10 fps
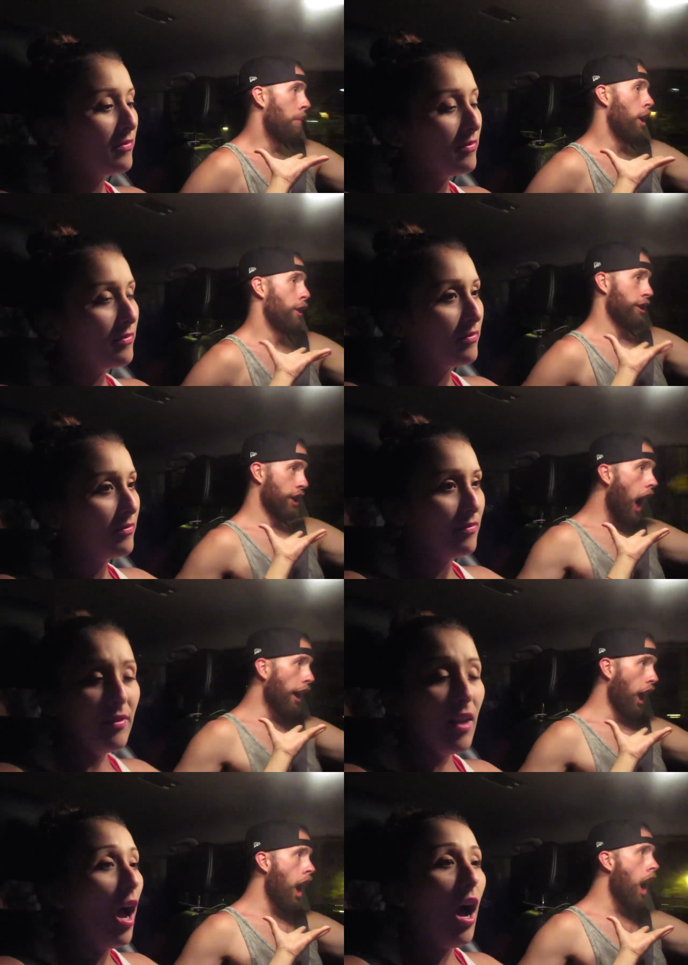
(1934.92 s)

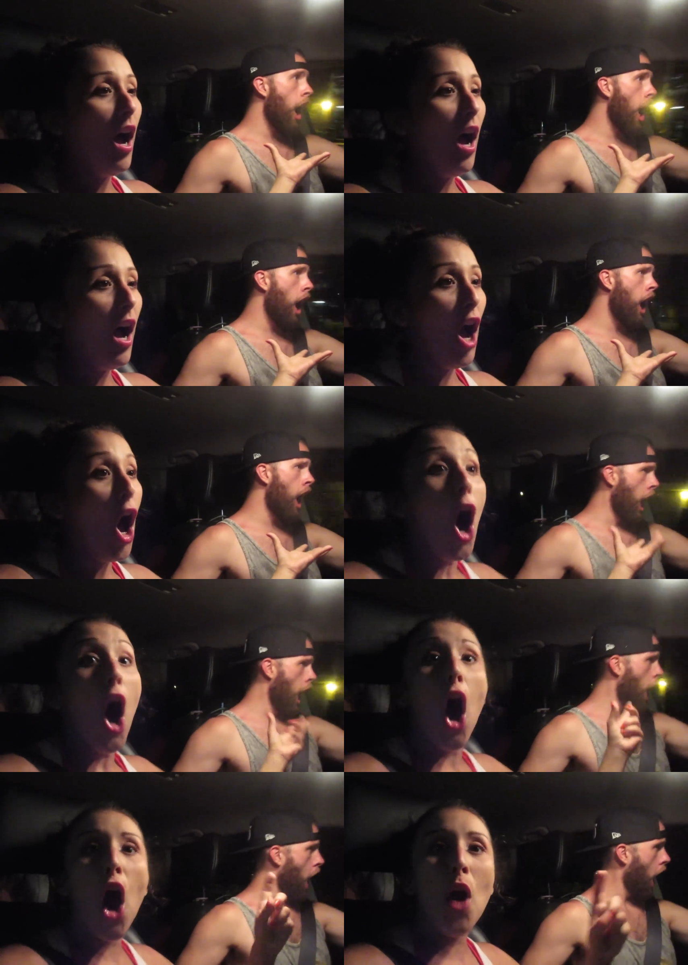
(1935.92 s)
Speaker 1: Manana!
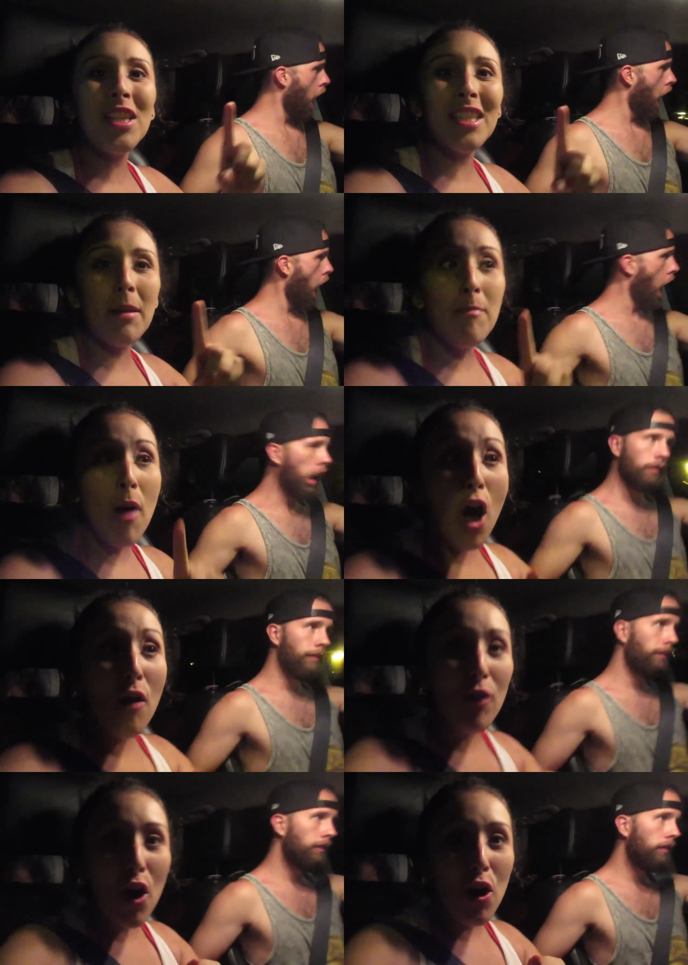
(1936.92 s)
Oh, and
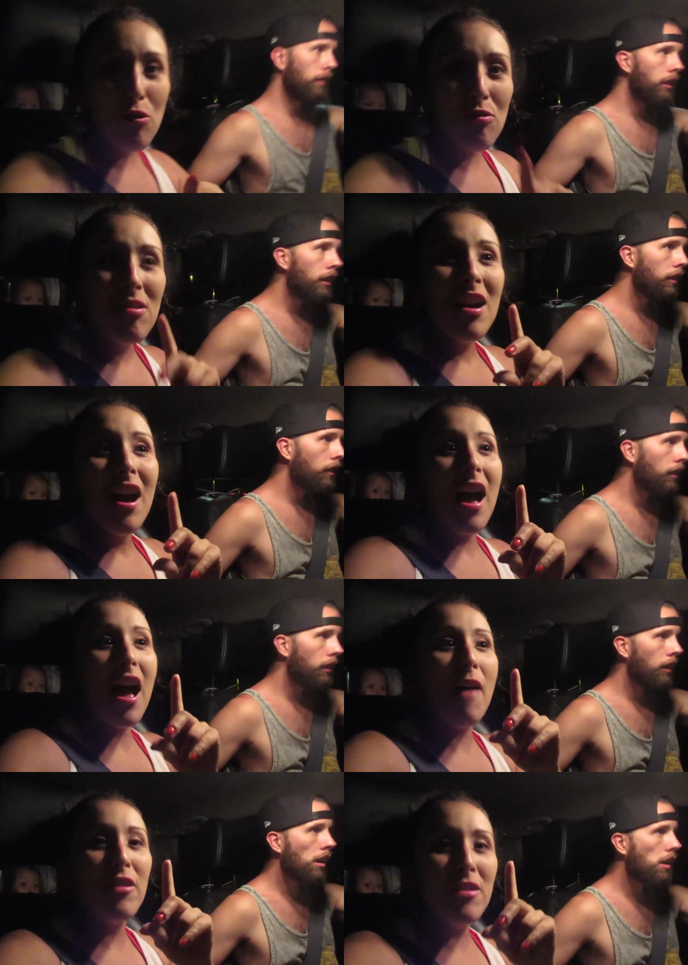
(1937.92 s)
tomorrow I
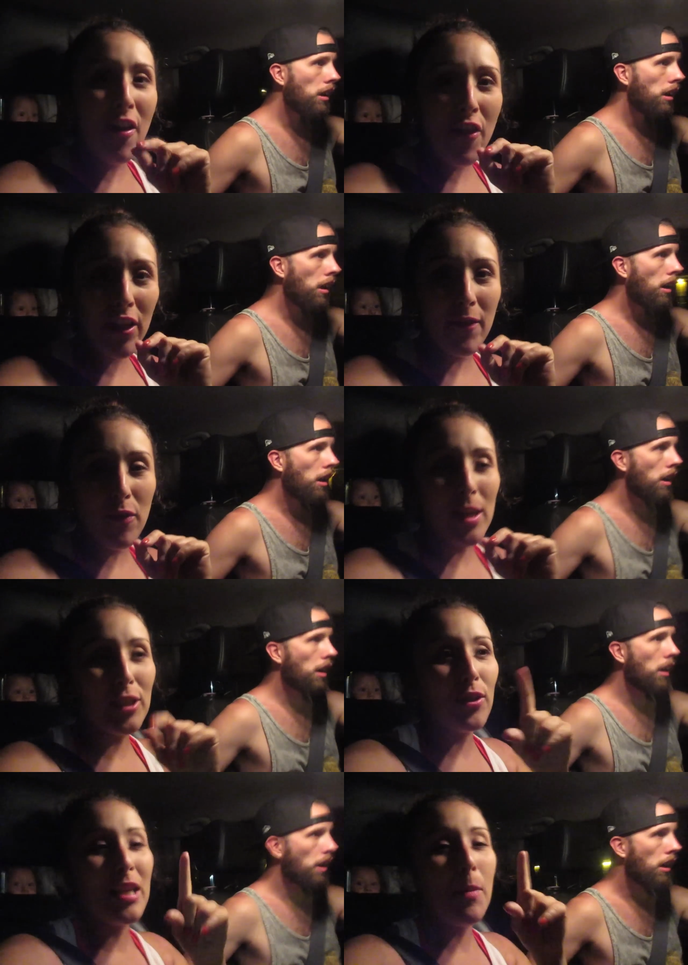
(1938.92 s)
have another giveaway.
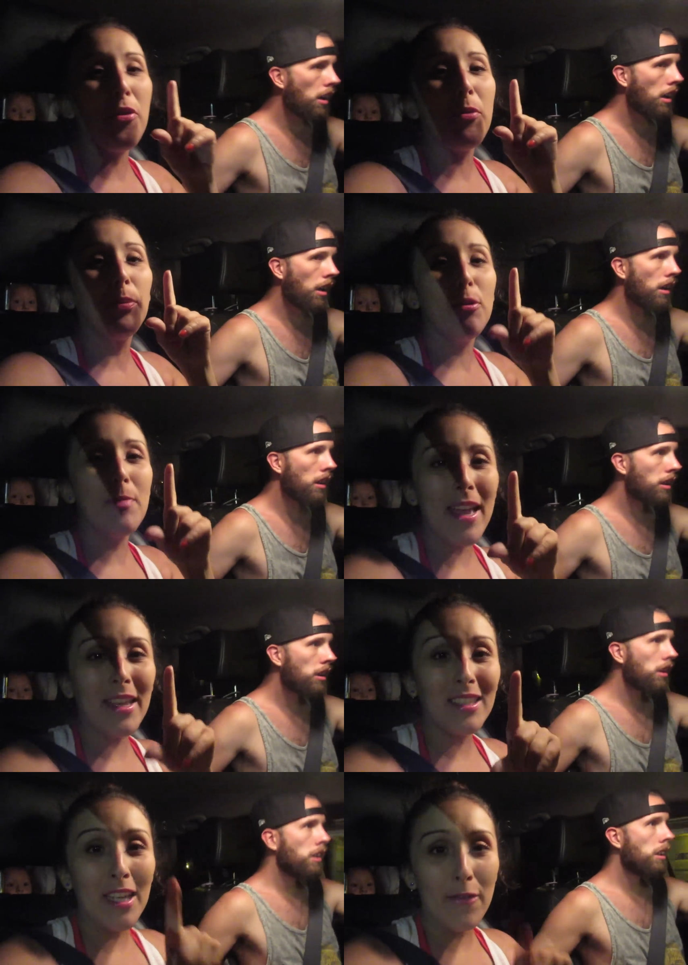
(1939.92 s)
So on top of the Blue
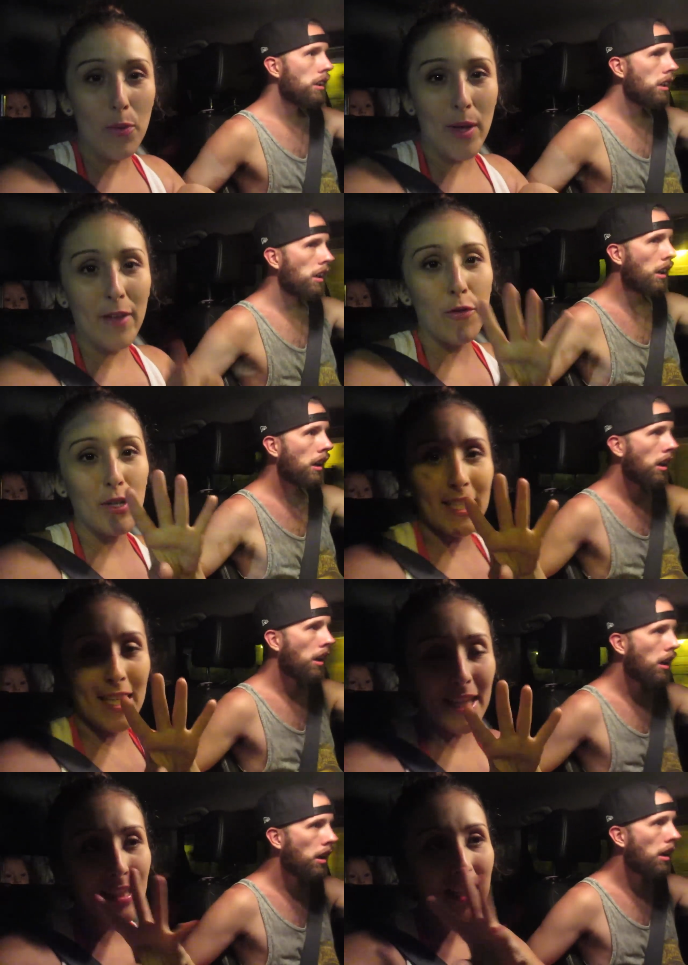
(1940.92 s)
Man giveaway, four
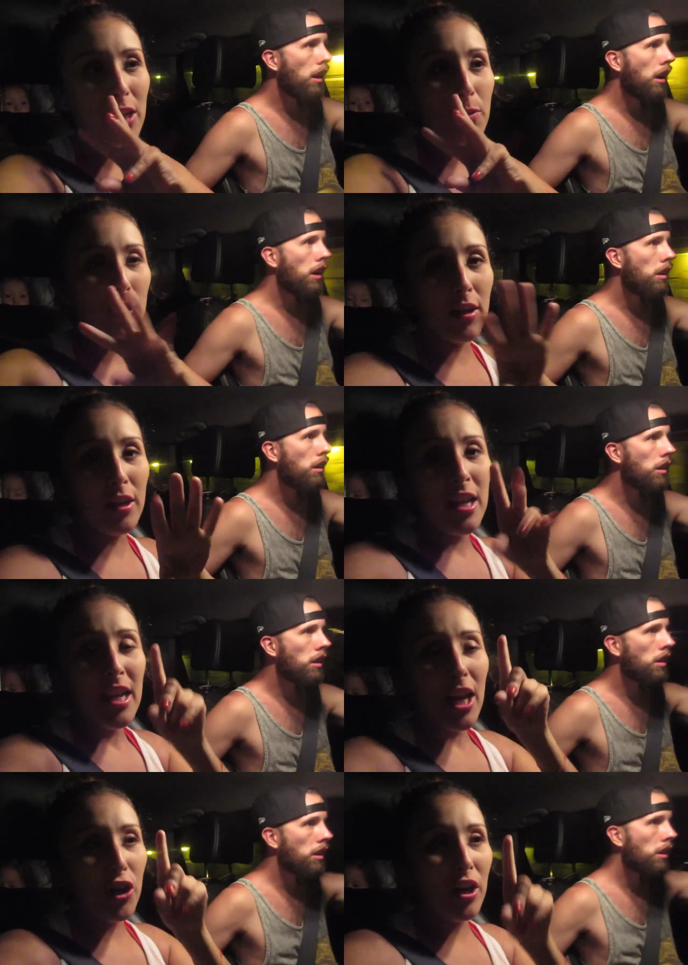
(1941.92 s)
tickets anywhere
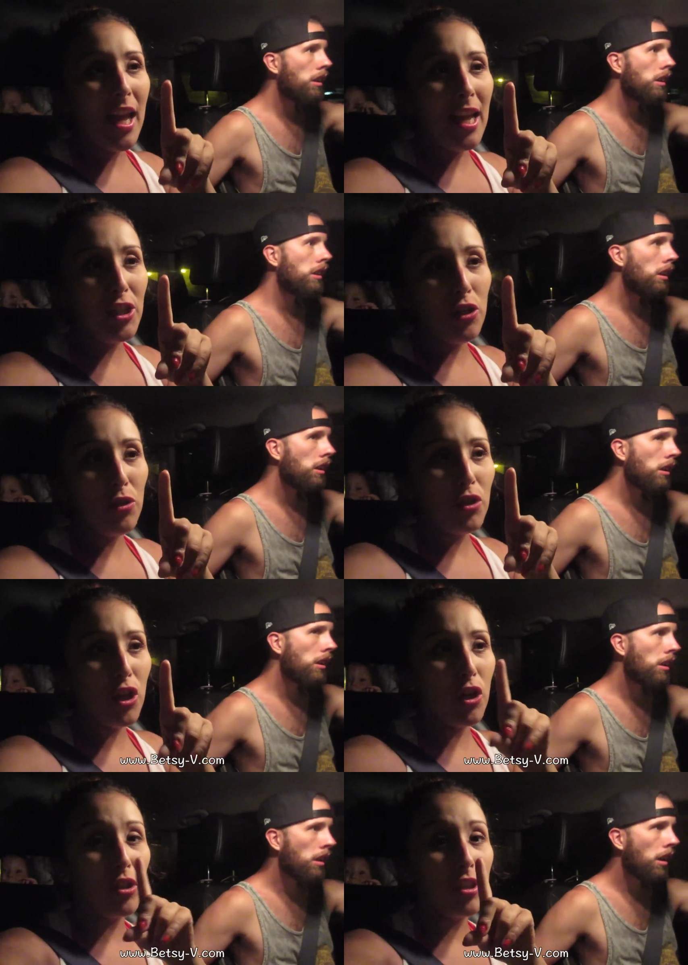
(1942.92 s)
in Orlando.
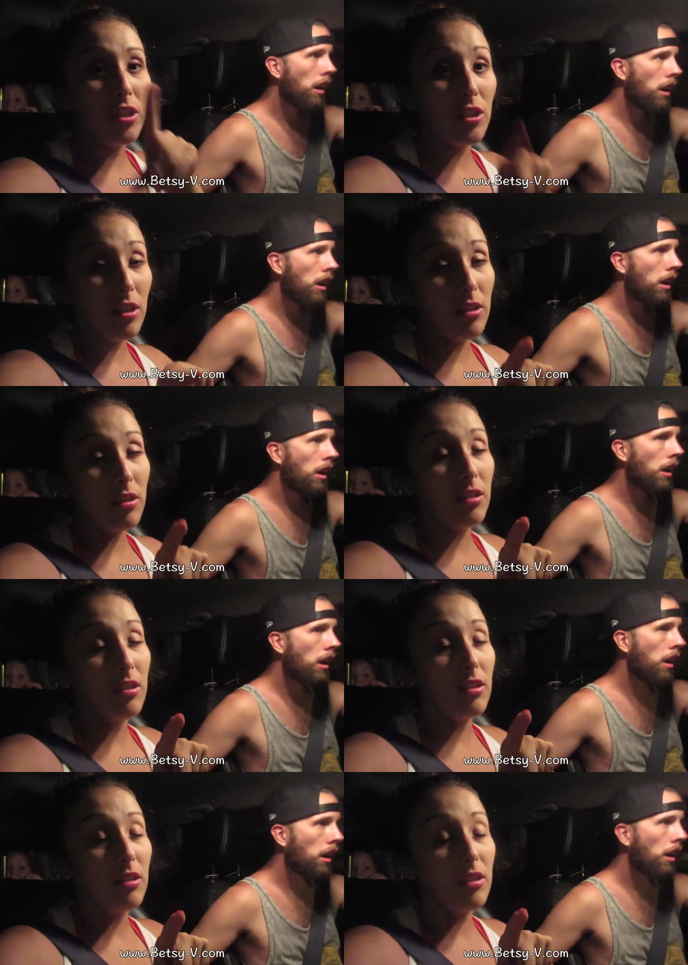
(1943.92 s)
You
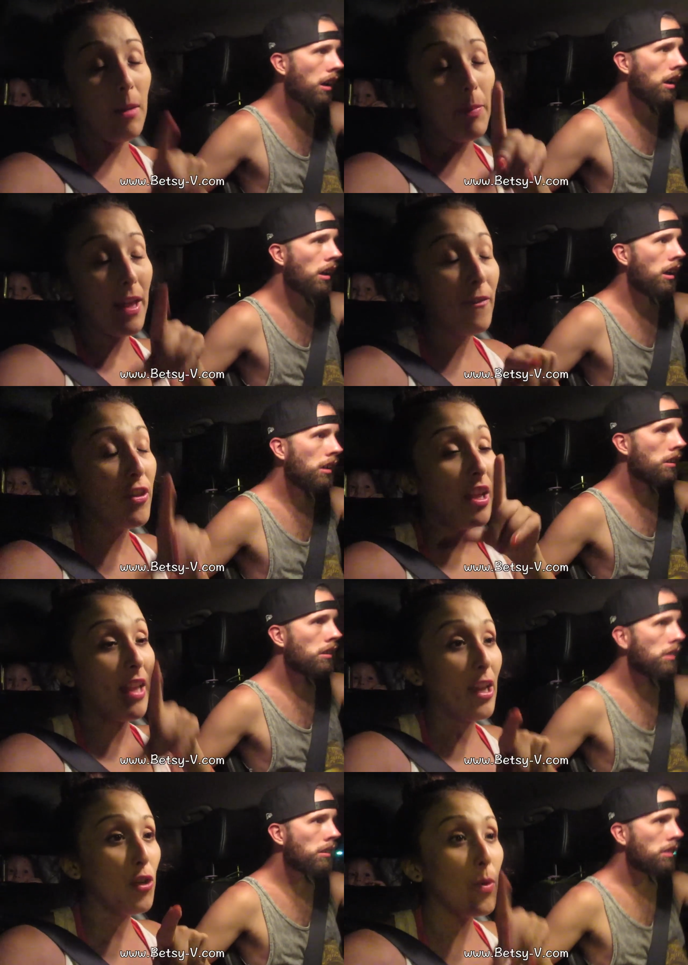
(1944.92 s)
can apply for the
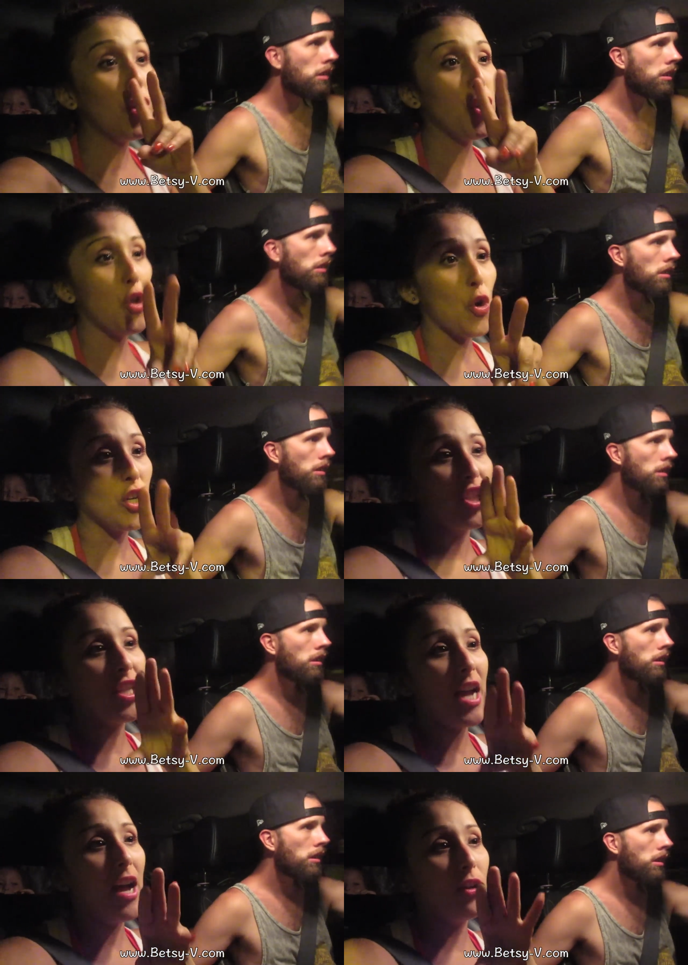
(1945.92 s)
Orlando one, New York,
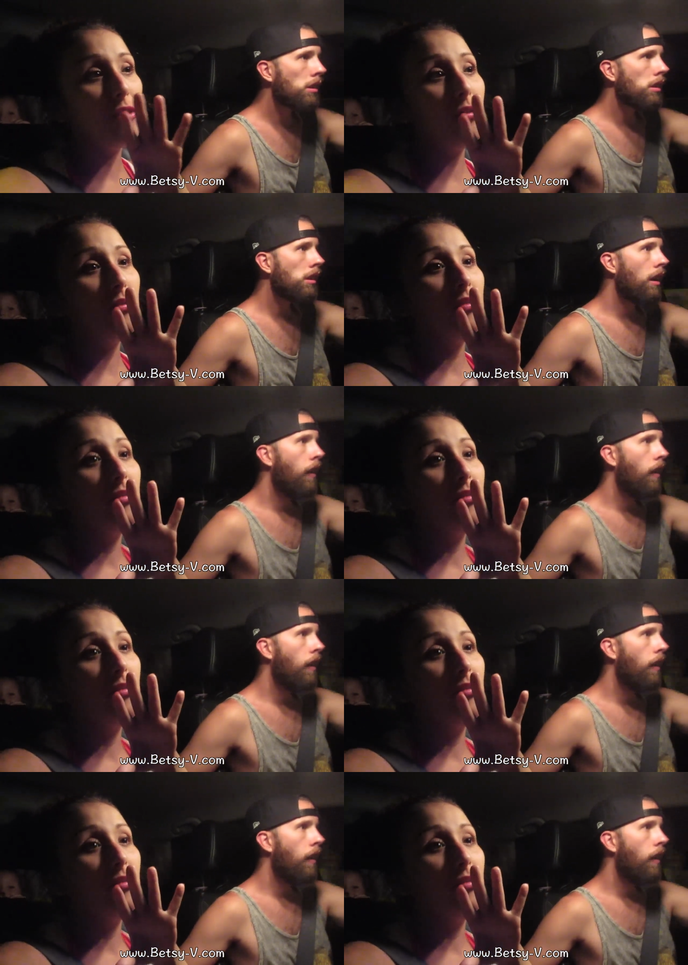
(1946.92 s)
Chicago,